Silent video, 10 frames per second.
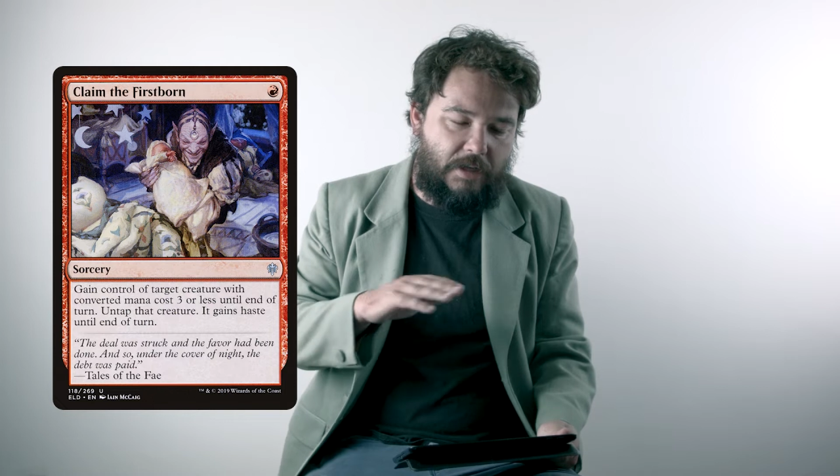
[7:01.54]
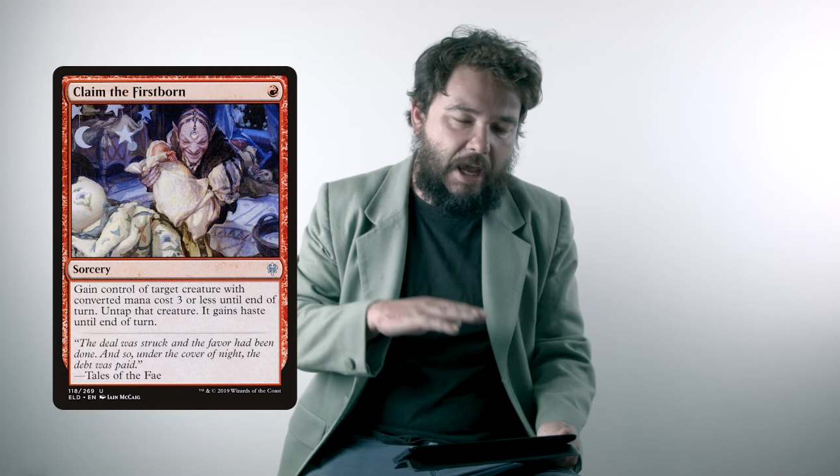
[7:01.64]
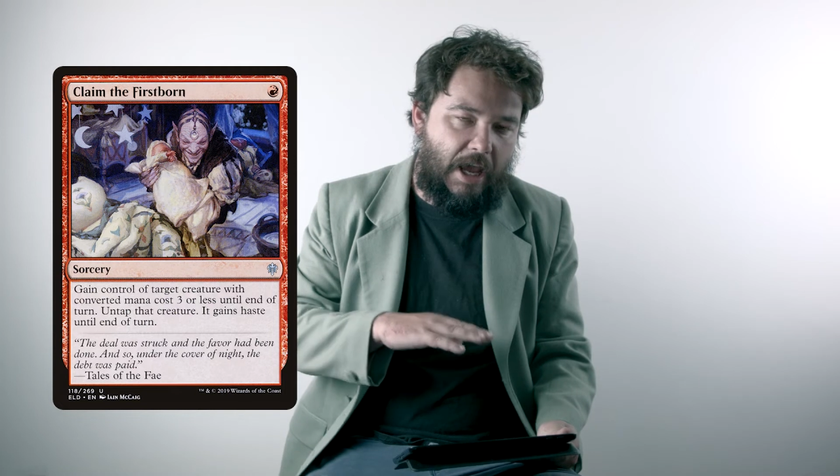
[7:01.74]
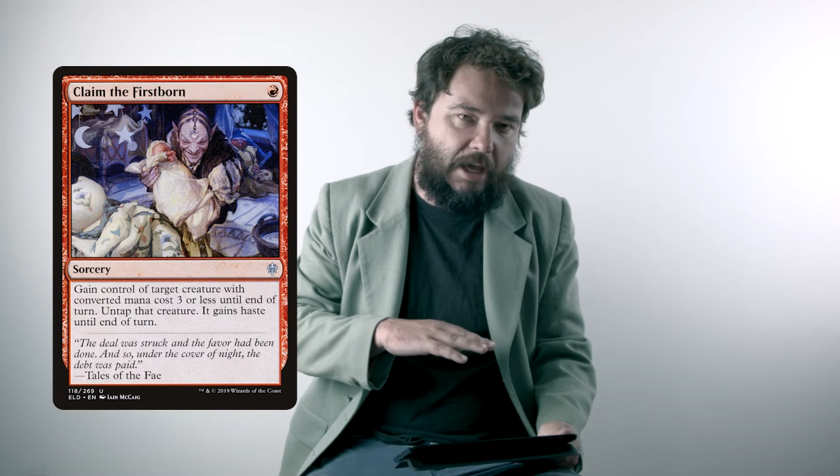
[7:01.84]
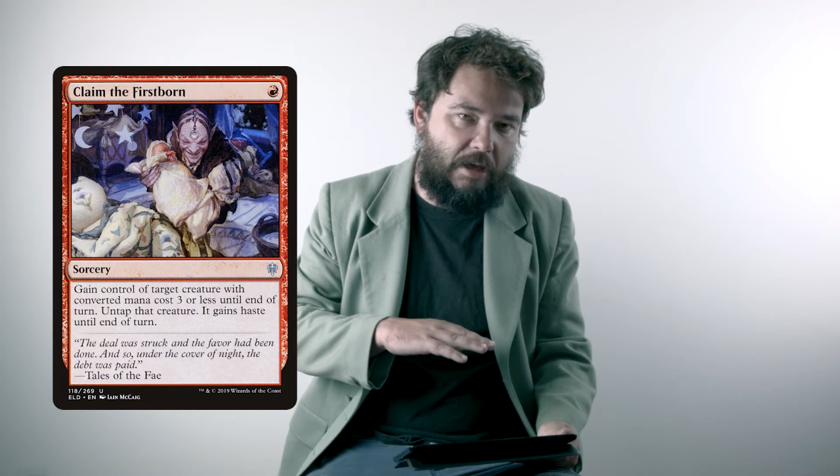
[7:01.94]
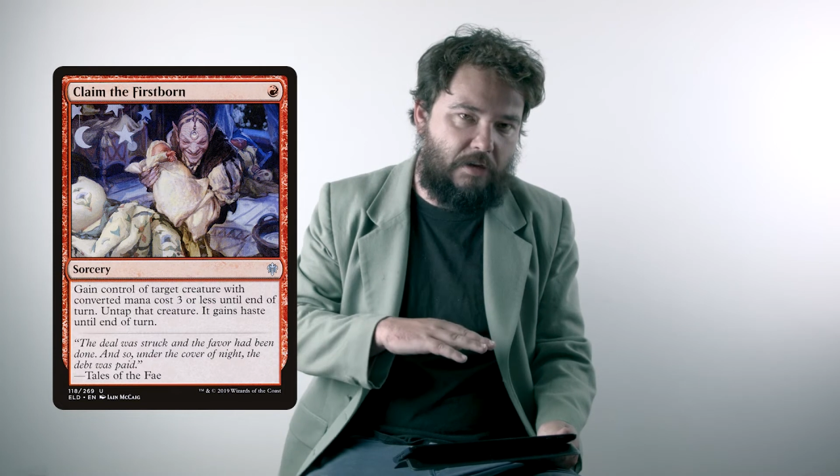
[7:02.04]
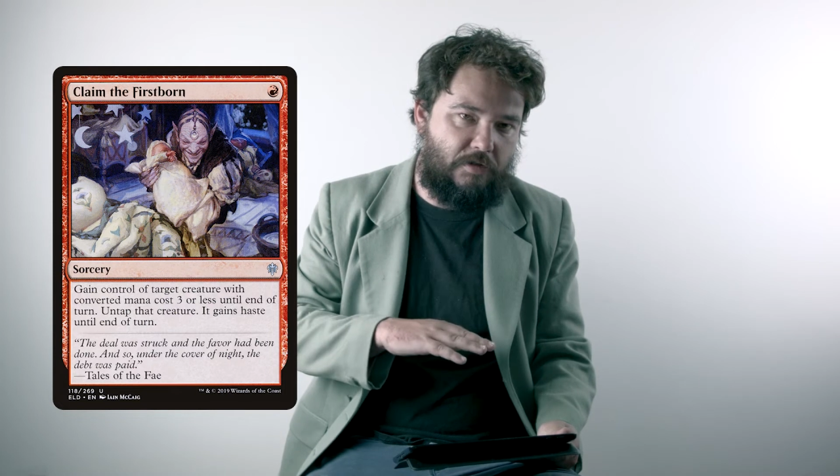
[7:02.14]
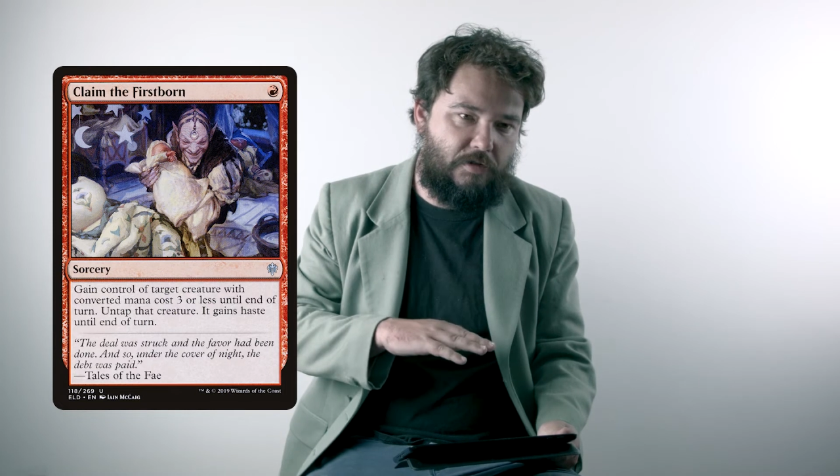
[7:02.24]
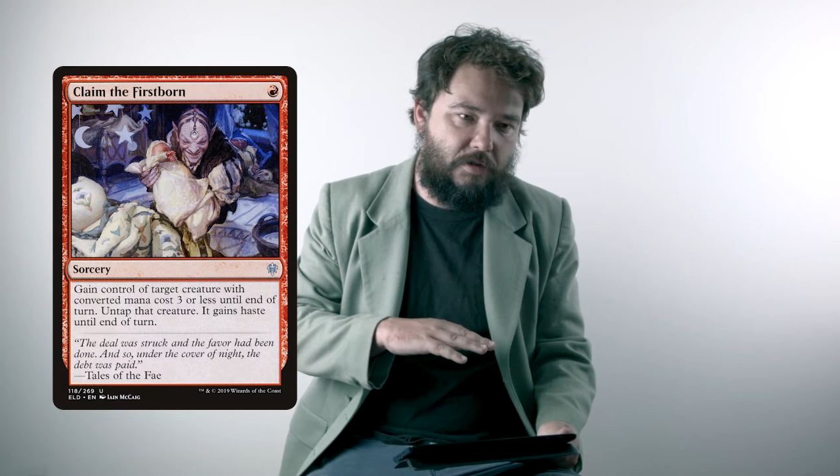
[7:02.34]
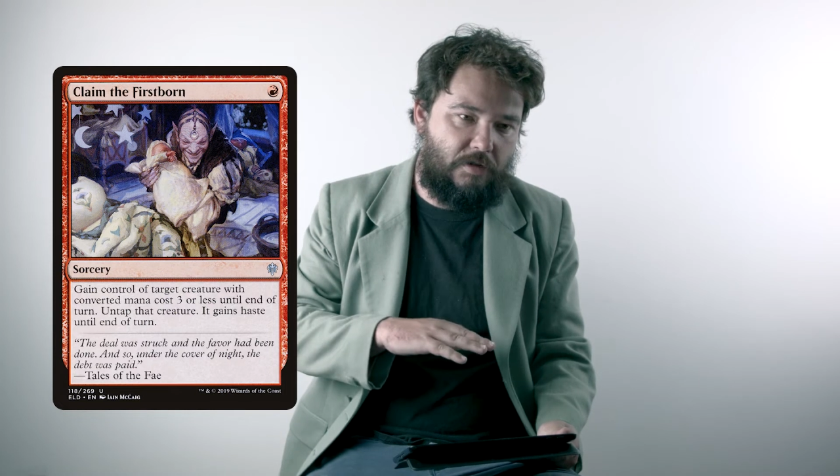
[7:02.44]
to
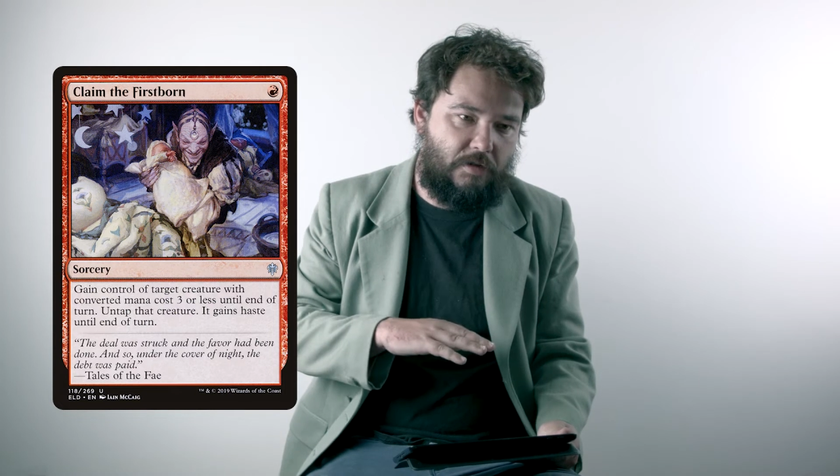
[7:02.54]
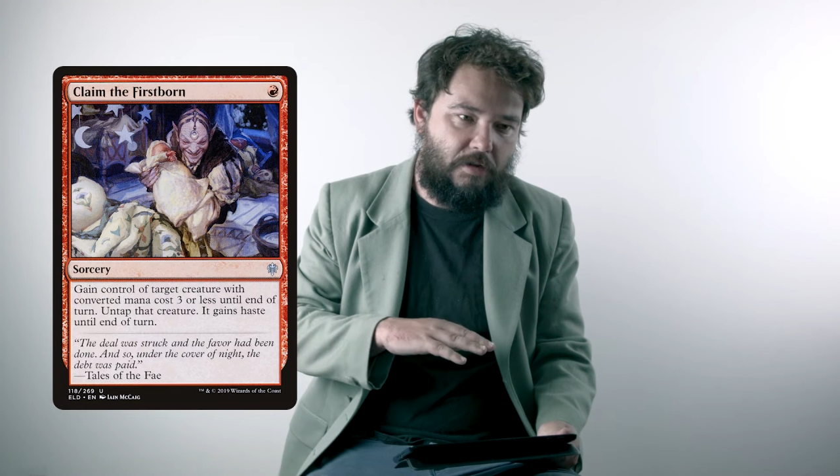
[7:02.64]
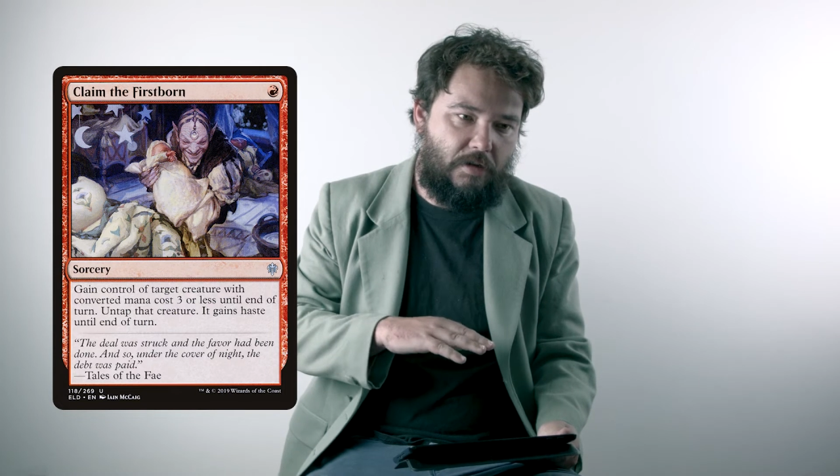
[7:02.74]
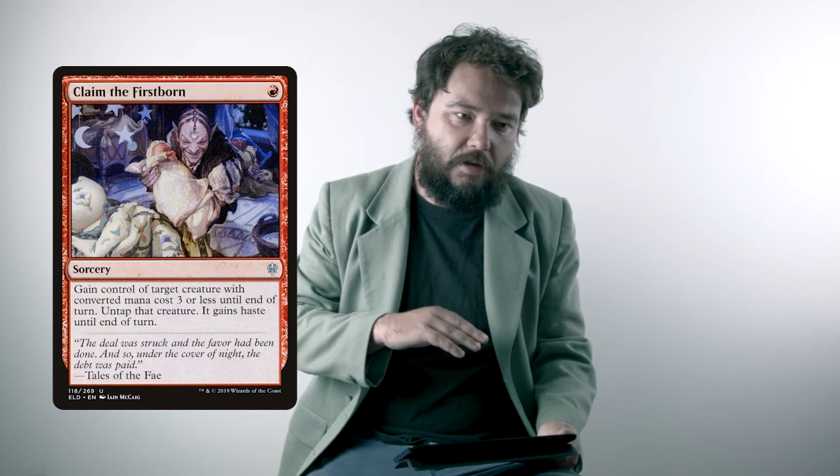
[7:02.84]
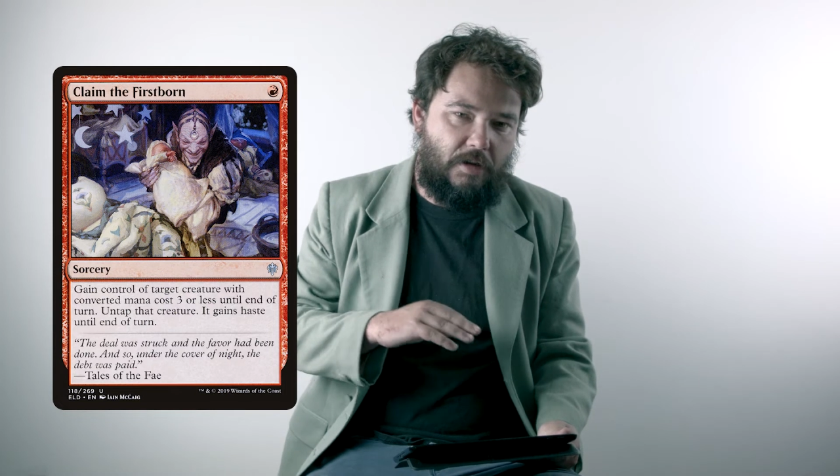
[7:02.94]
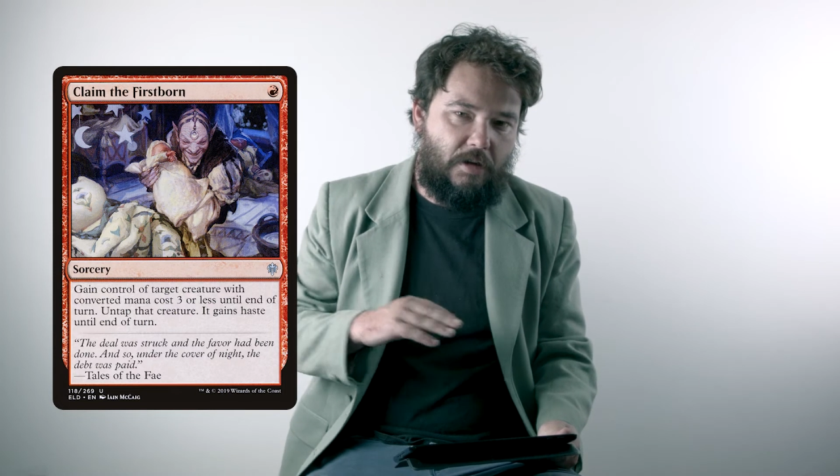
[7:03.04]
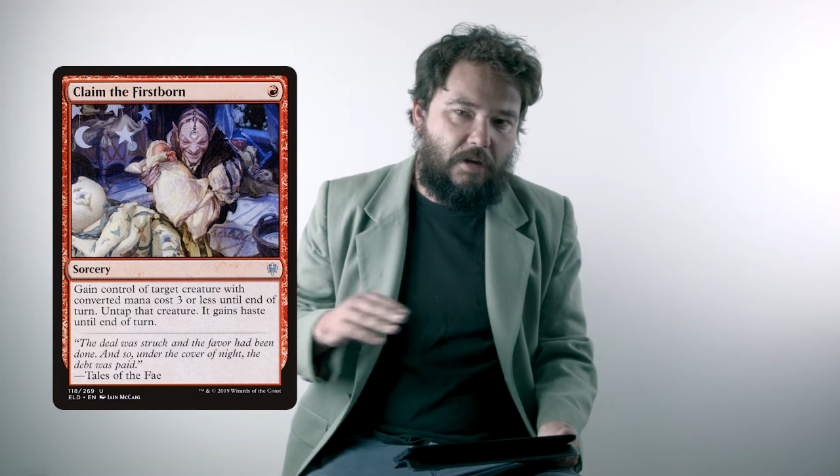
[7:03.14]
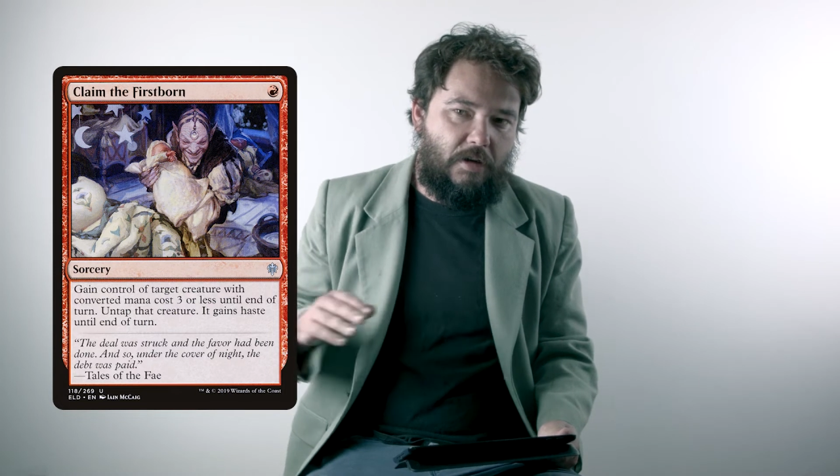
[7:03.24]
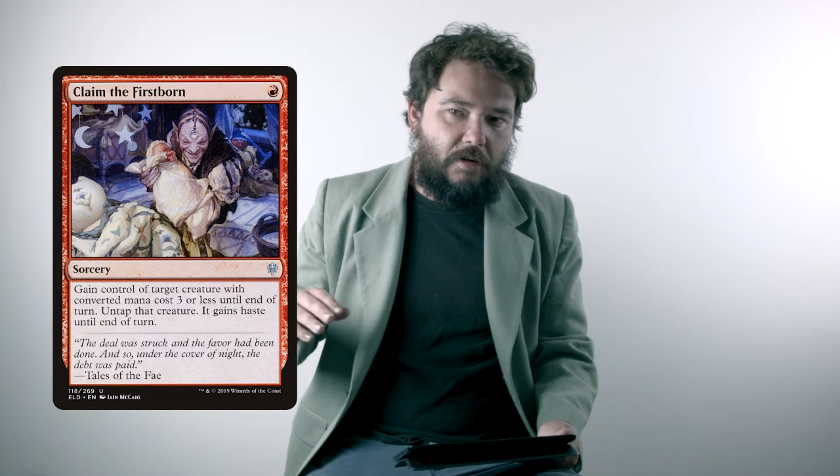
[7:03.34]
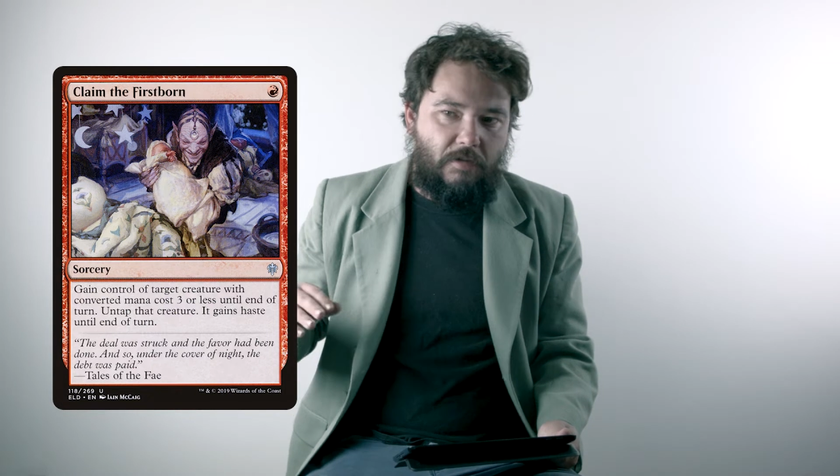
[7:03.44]
age,
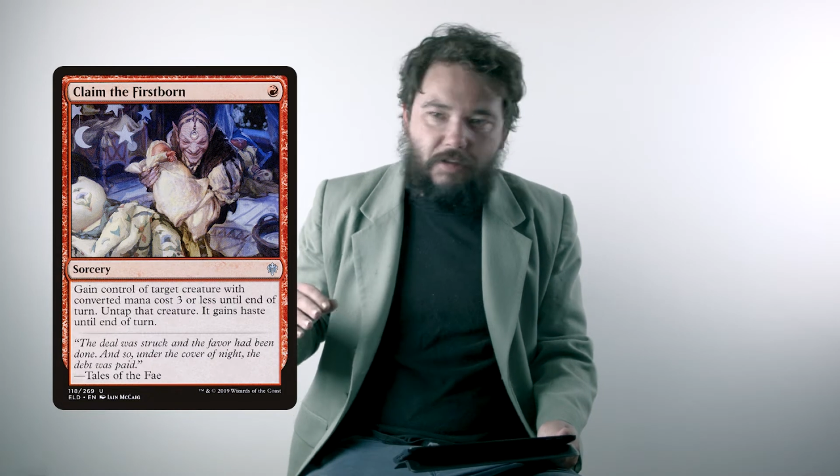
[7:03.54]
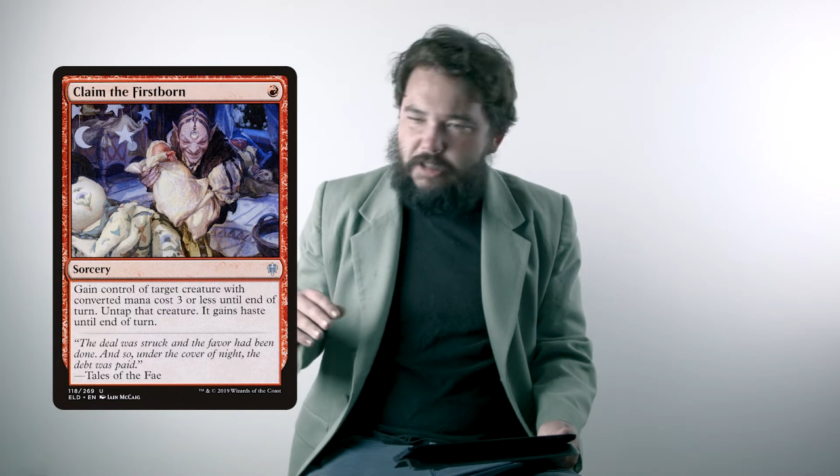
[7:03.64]
which